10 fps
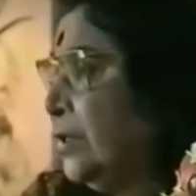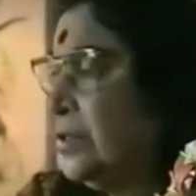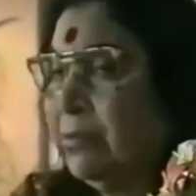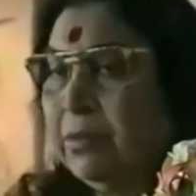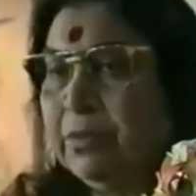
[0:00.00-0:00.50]

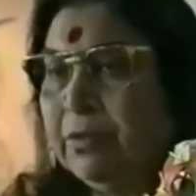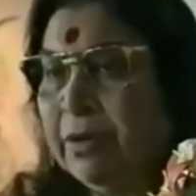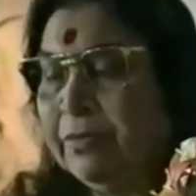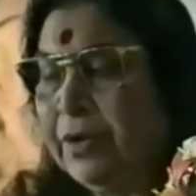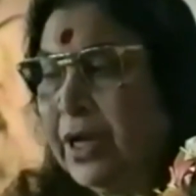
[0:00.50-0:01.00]
Some of them
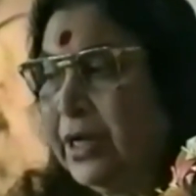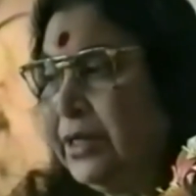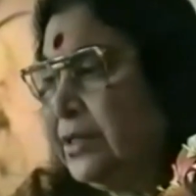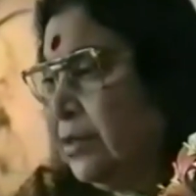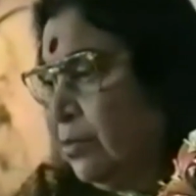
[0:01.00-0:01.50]
have
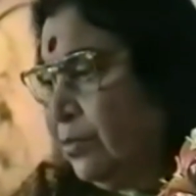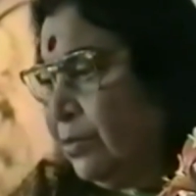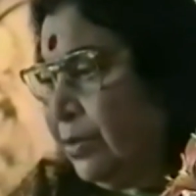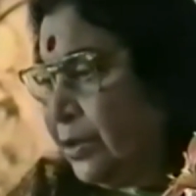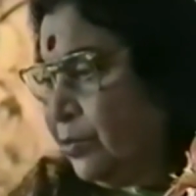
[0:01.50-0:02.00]
died, some of
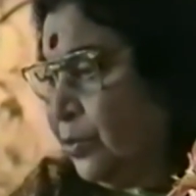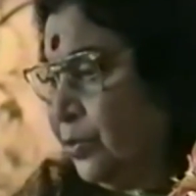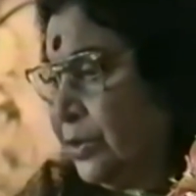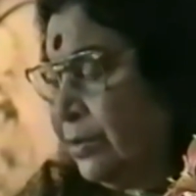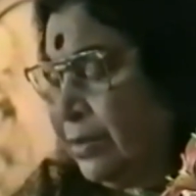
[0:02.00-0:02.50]
them
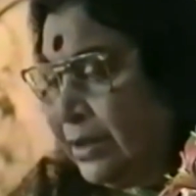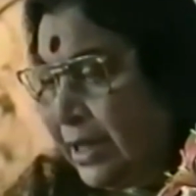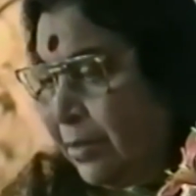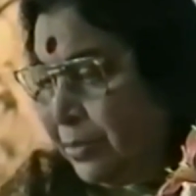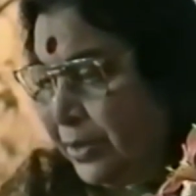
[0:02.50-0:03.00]
exposed, some has
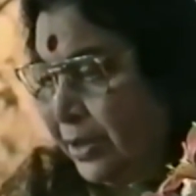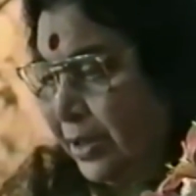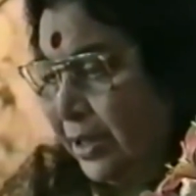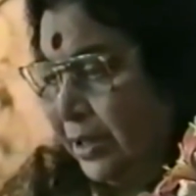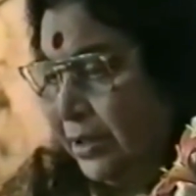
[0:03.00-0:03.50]
happened.
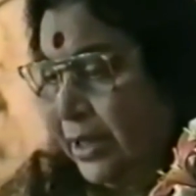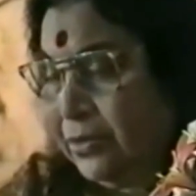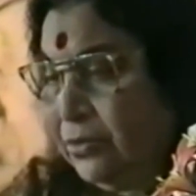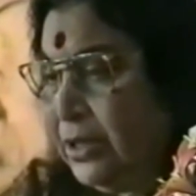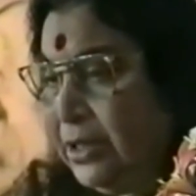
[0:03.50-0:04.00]

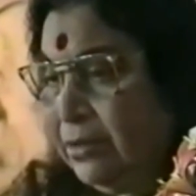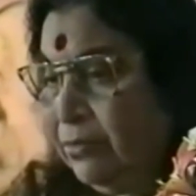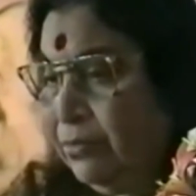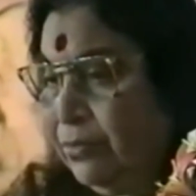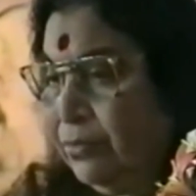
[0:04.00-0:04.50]
Gradually,
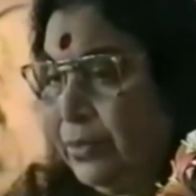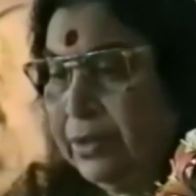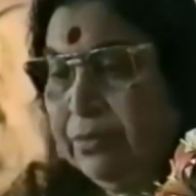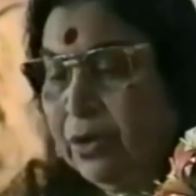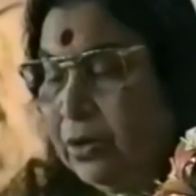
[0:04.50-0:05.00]

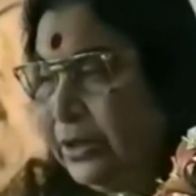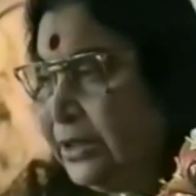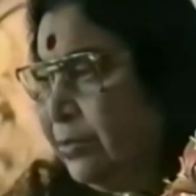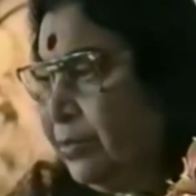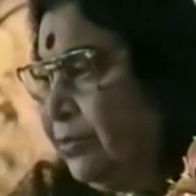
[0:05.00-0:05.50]
they will all
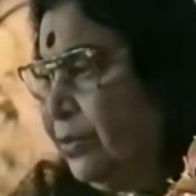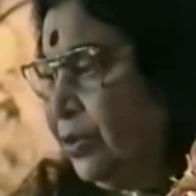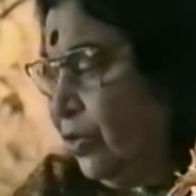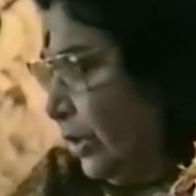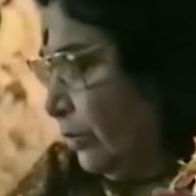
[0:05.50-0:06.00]
disappear. We
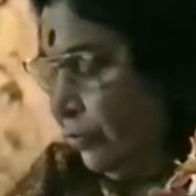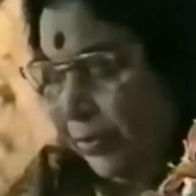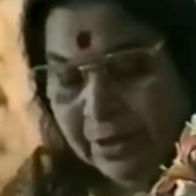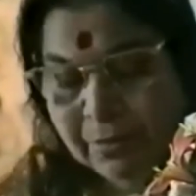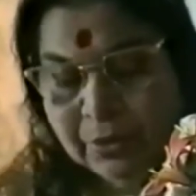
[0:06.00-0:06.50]
don't have to
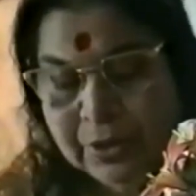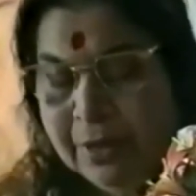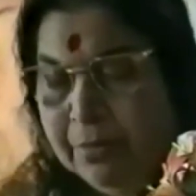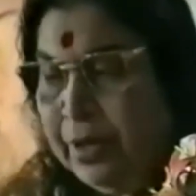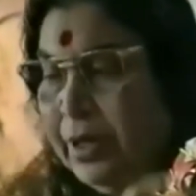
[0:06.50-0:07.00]
worry about
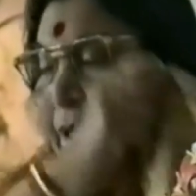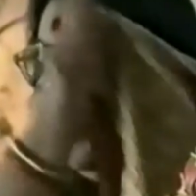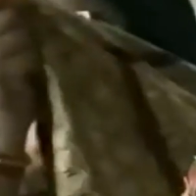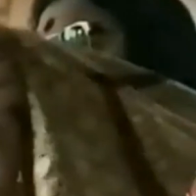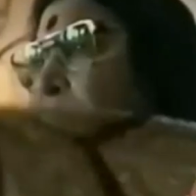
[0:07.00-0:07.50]
them.
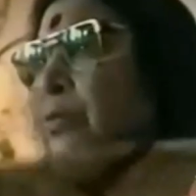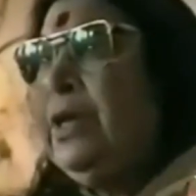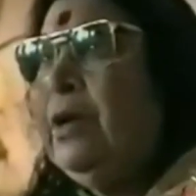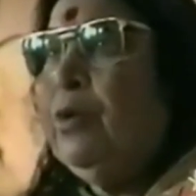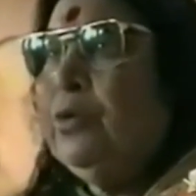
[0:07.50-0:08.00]
We have to
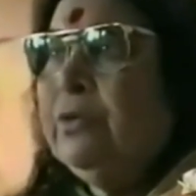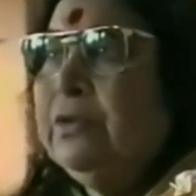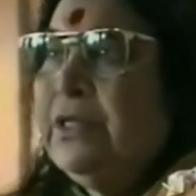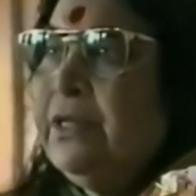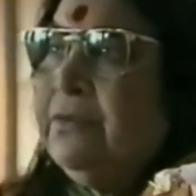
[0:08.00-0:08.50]
worry about
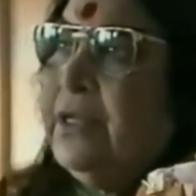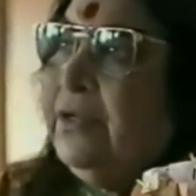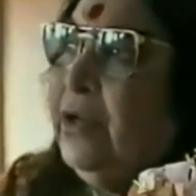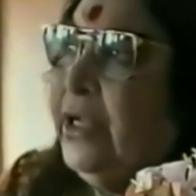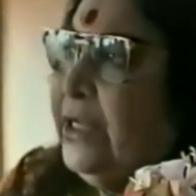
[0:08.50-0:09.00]
ourselves,
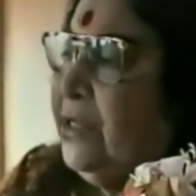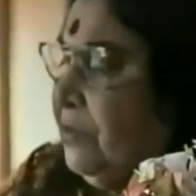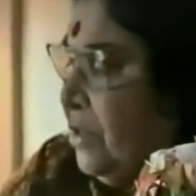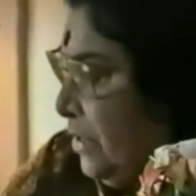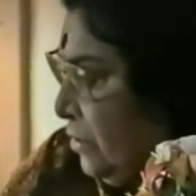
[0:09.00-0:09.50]
that
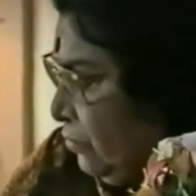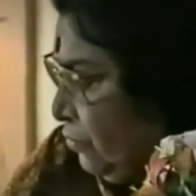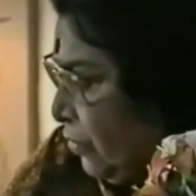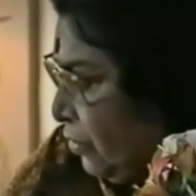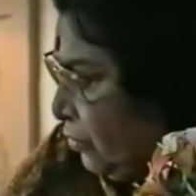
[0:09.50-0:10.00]
negativity
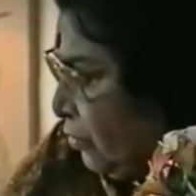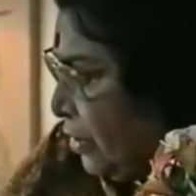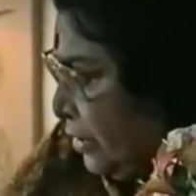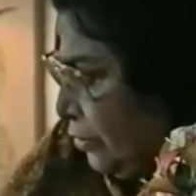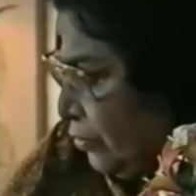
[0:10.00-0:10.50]
should not fall
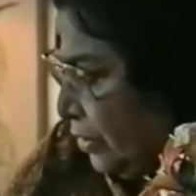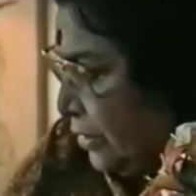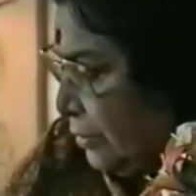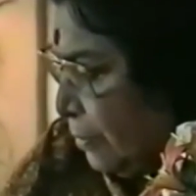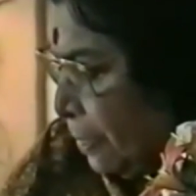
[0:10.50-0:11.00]
into
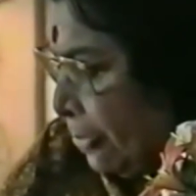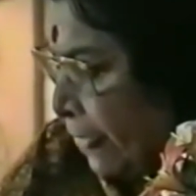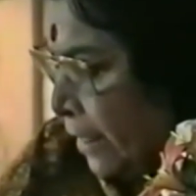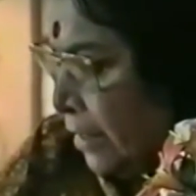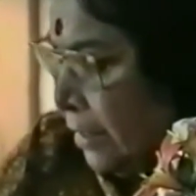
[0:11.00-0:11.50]
us.
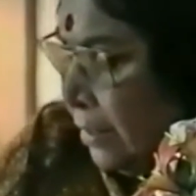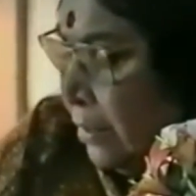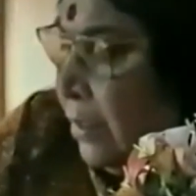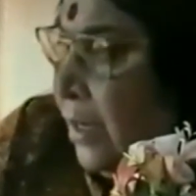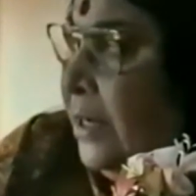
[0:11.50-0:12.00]

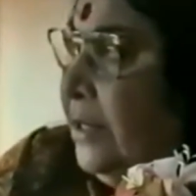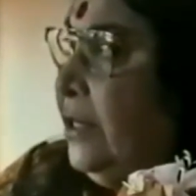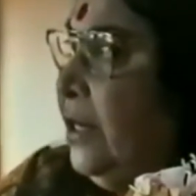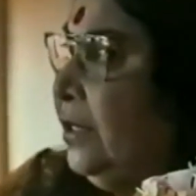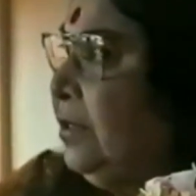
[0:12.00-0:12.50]
And
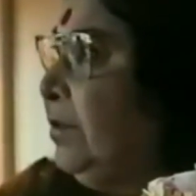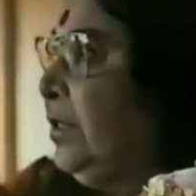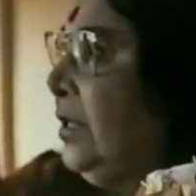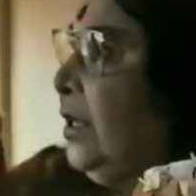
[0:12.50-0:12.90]
the negativity